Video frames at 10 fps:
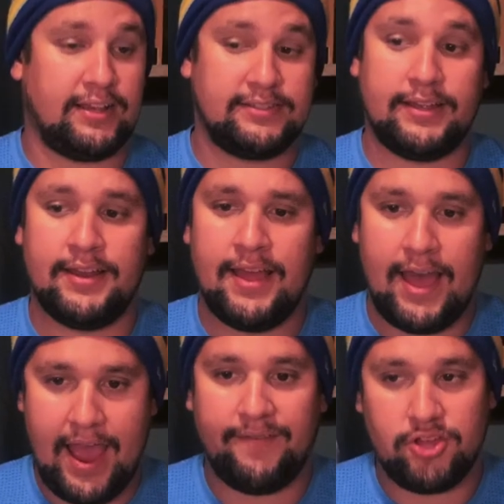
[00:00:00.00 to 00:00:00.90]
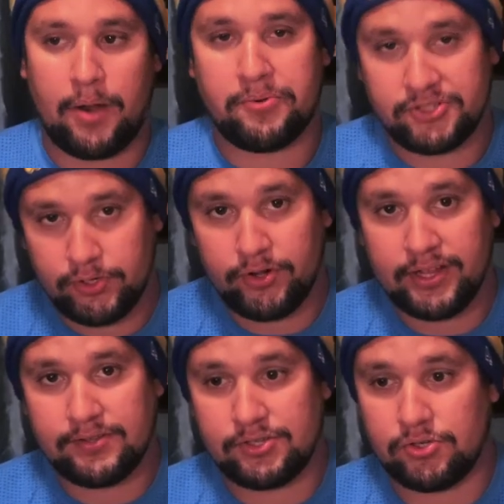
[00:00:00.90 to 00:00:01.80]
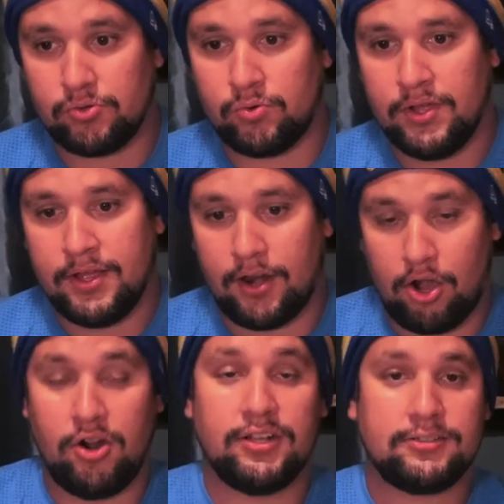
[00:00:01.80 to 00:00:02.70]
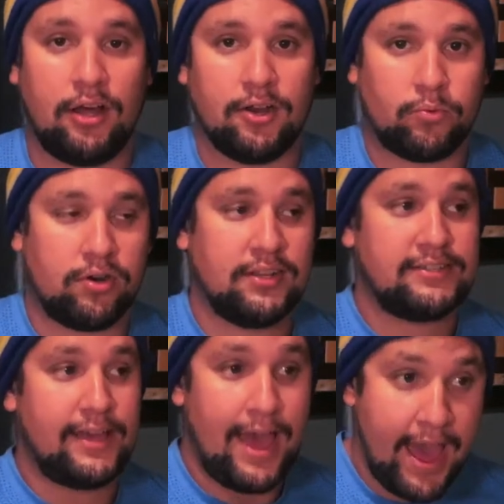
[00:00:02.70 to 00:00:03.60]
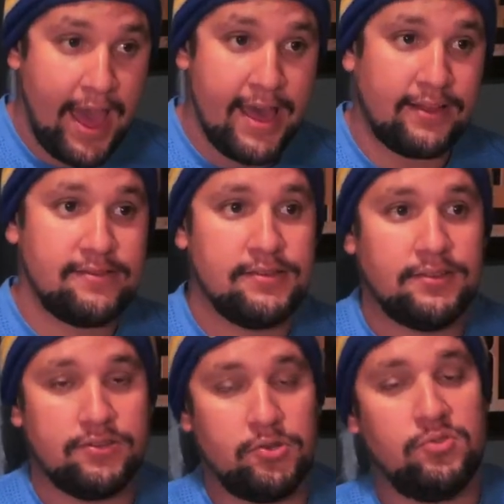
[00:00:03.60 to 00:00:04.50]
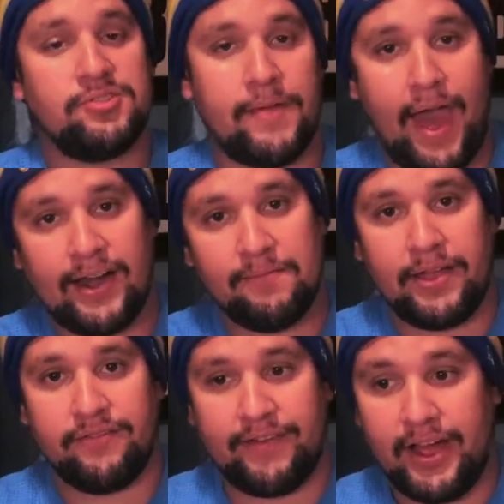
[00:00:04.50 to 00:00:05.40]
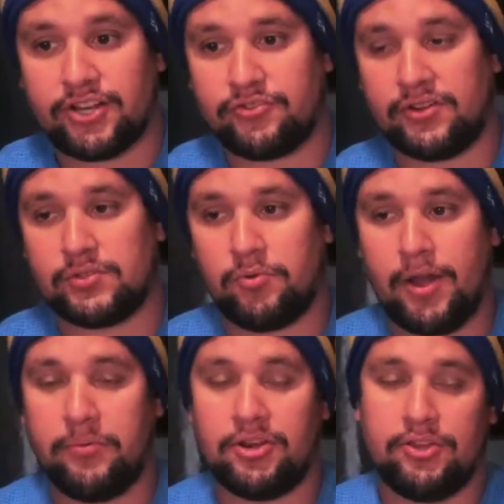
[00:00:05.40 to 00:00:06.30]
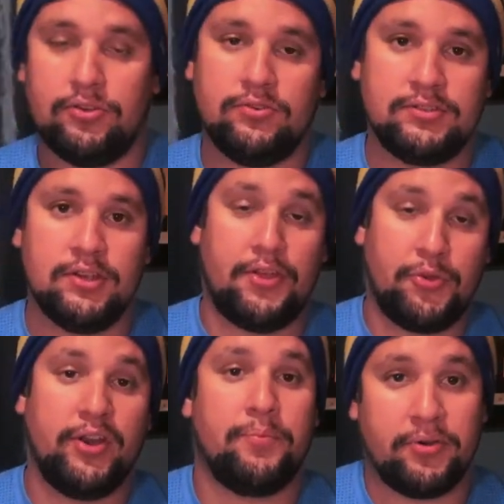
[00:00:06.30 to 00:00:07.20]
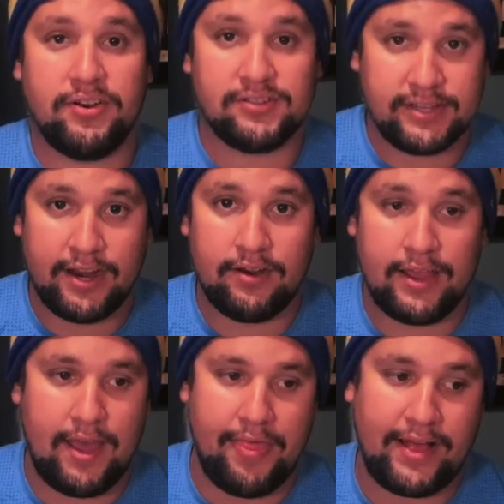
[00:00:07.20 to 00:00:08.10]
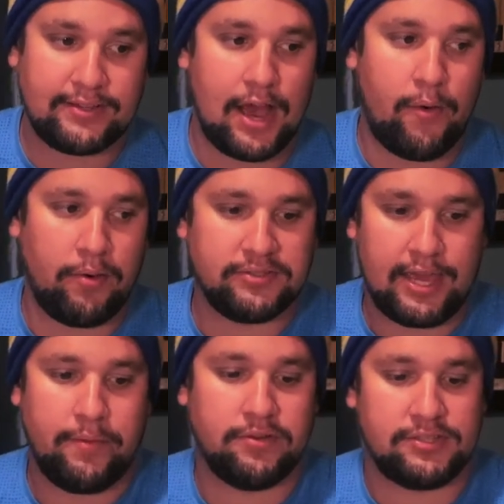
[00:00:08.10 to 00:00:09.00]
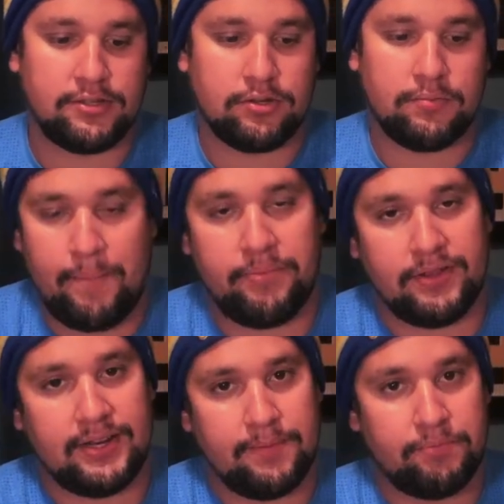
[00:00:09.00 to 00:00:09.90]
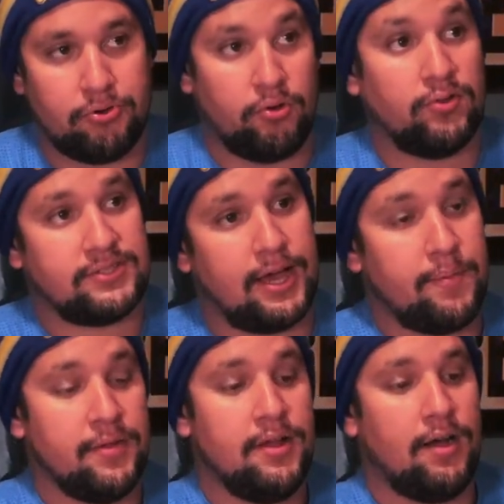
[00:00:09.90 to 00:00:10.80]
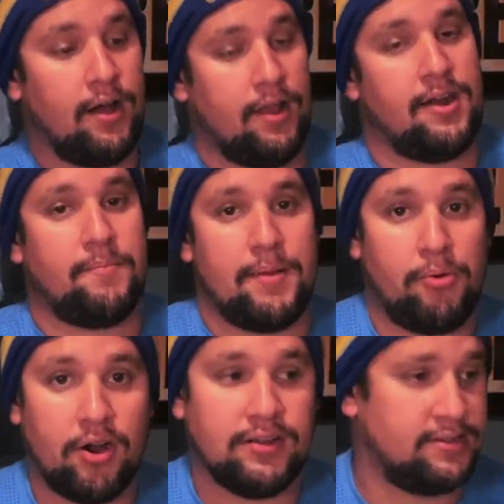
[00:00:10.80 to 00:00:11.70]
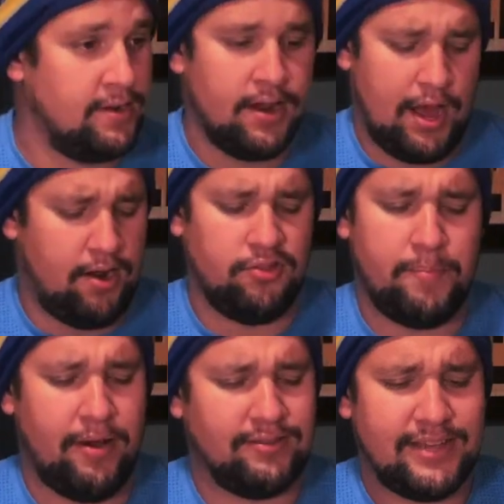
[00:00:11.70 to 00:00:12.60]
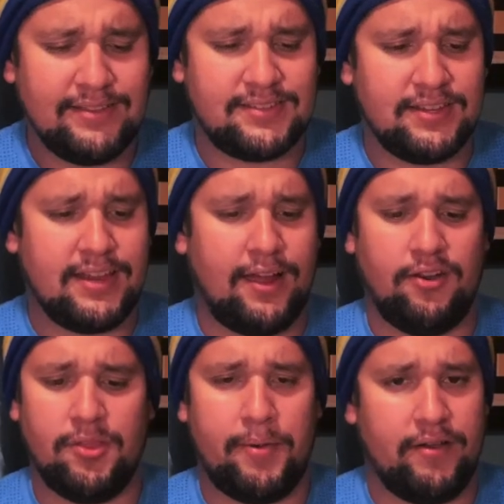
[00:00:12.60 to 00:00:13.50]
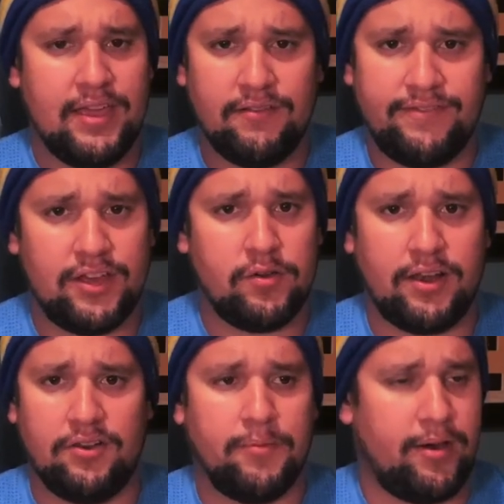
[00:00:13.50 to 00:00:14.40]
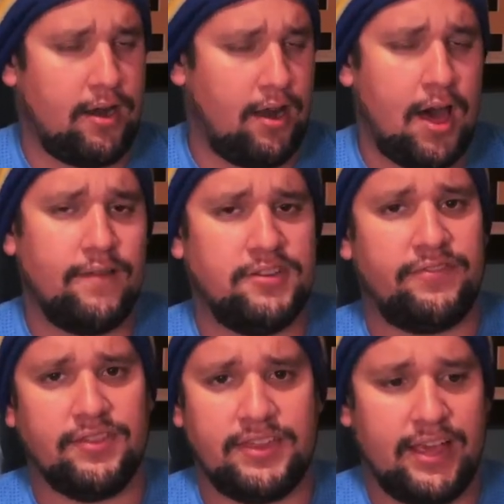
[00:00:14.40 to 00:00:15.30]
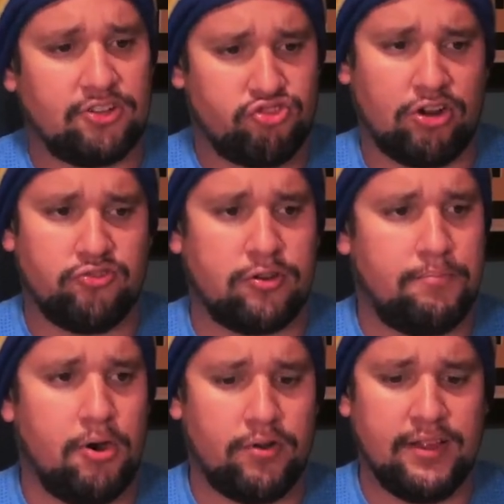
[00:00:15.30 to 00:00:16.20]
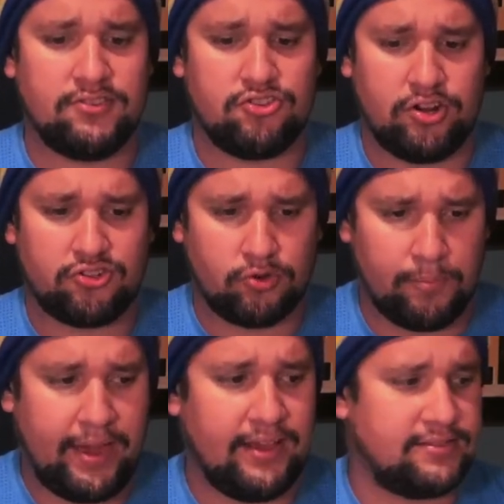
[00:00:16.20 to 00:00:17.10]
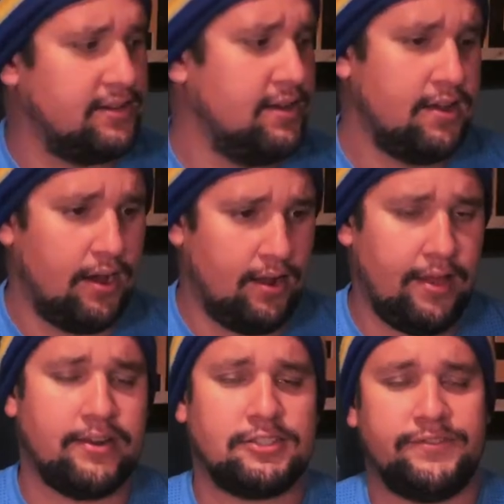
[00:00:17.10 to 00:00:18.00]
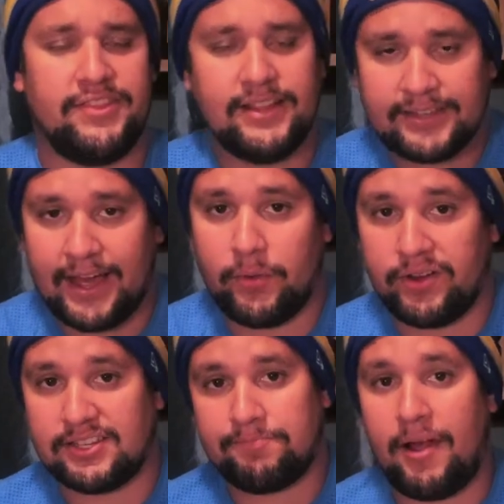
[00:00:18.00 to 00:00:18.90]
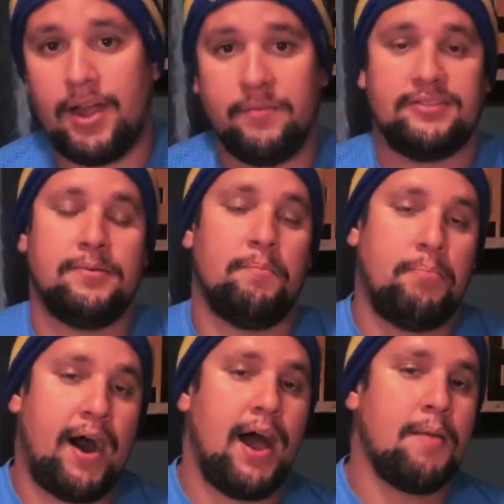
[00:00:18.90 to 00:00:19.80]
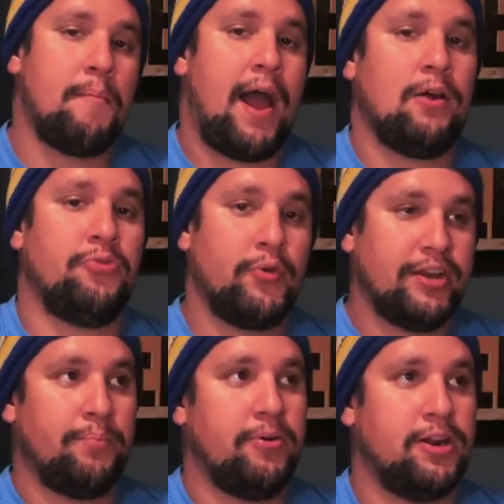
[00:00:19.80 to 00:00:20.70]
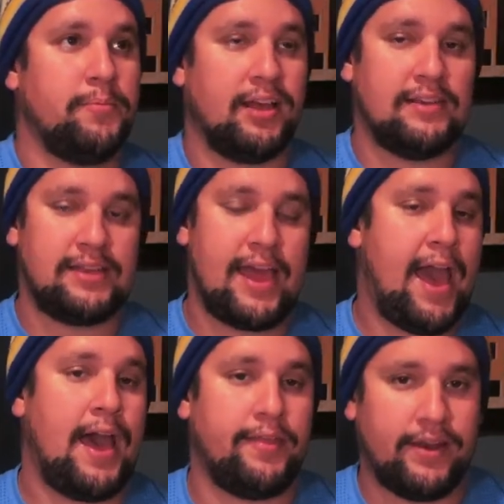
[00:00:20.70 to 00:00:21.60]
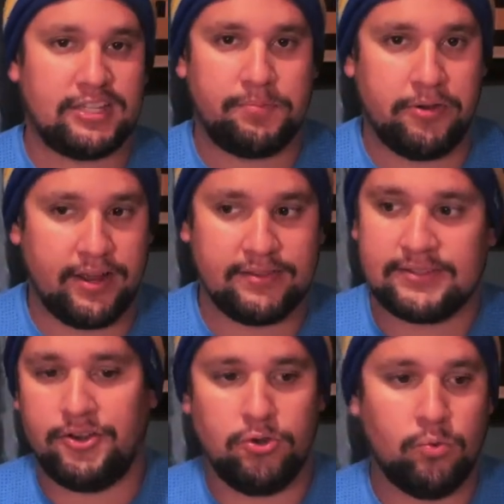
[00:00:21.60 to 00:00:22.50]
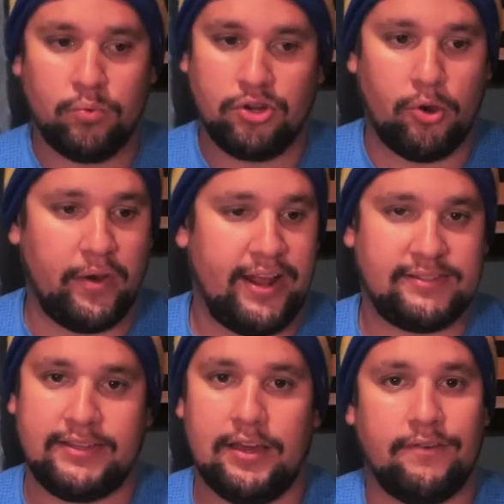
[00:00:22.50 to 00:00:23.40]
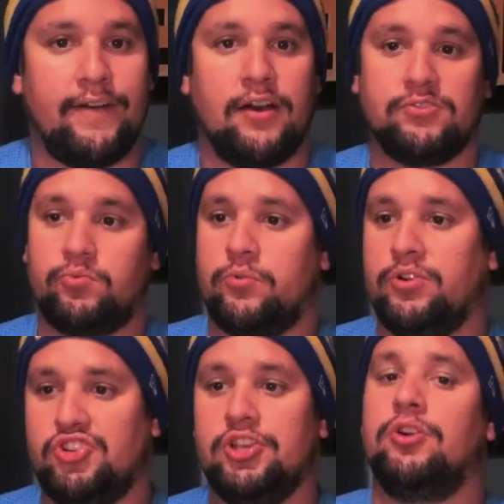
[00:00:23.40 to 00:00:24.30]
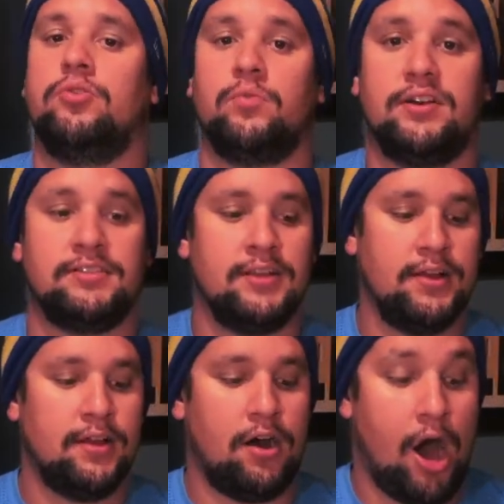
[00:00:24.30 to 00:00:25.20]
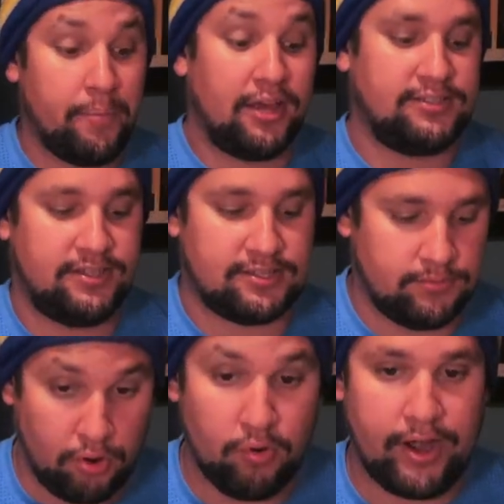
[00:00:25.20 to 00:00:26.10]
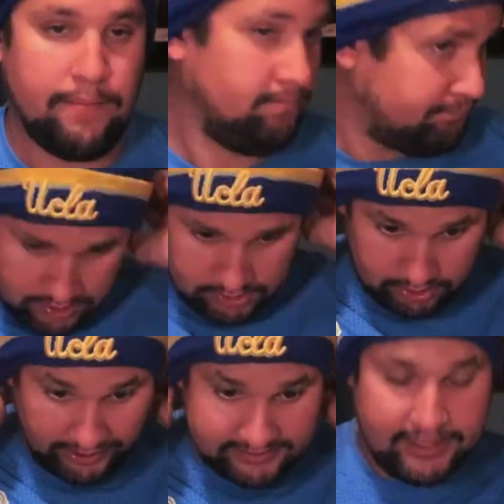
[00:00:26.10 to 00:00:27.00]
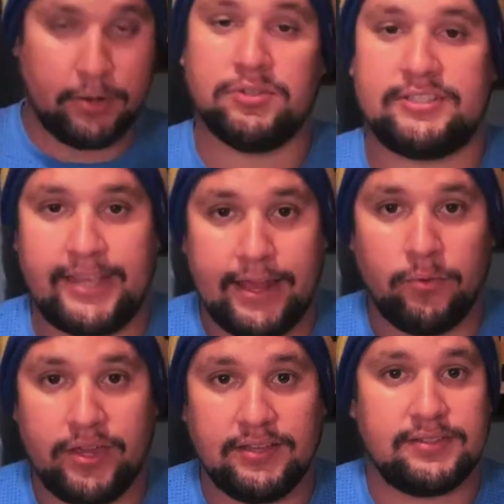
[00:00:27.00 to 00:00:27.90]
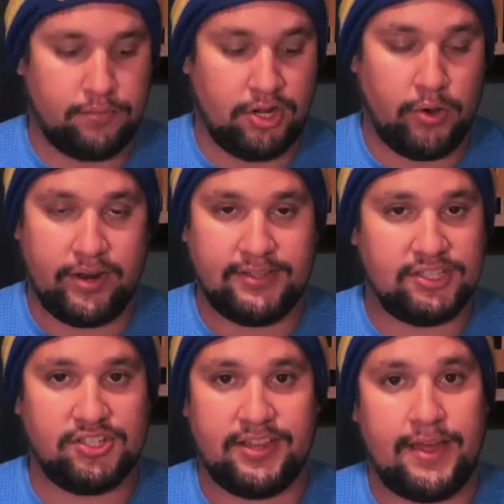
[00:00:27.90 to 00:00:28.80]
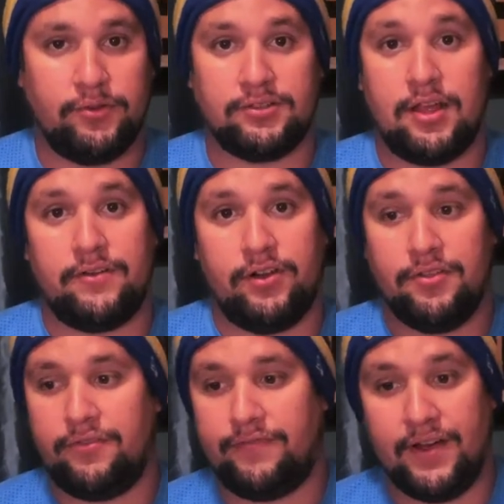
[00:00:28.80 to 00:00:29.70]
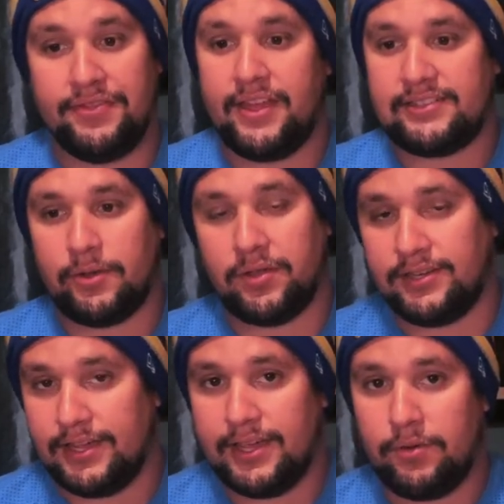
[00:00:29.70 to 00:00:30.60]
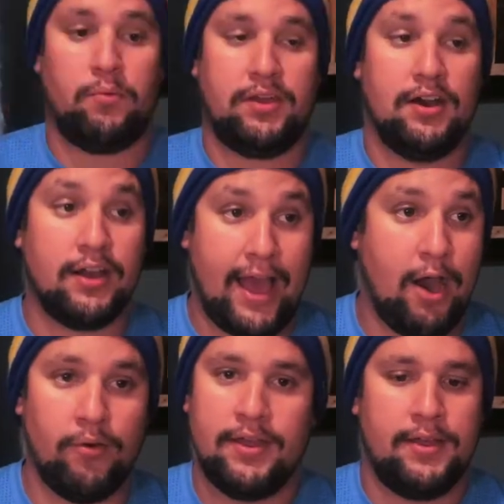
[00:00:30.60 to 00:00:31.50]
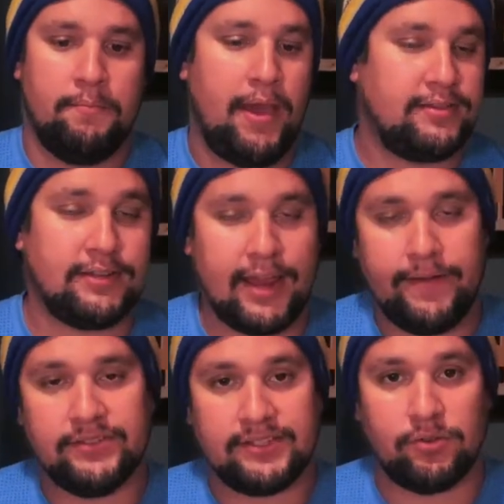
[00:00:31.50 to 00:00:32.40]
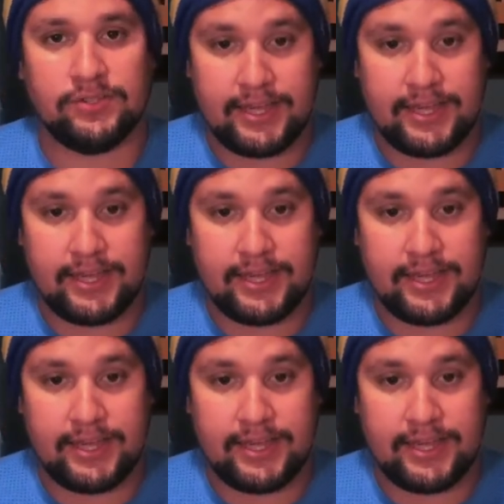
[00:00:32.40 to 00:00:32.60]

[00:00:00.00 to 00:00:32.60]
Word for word: like I said, have the opportunity to learn SolidWorks and do some additive manufacturing. So we were able to use the 3D printers there, and that's how I was able to rapidly prototype a lot of my parts. I learned about density, I learned about infill, I learned about a lot of different things, structural components, structural base, a lot of stuff, and that's kind of what inspired me to buy my own 3D printer, because I had that experience. I knew, you know, what STL files were, what G code was, all because of this program. So like I said, it was 10 weeks. You know, in addition to that, there was a lot of other fun things that we did. We hung out basically every single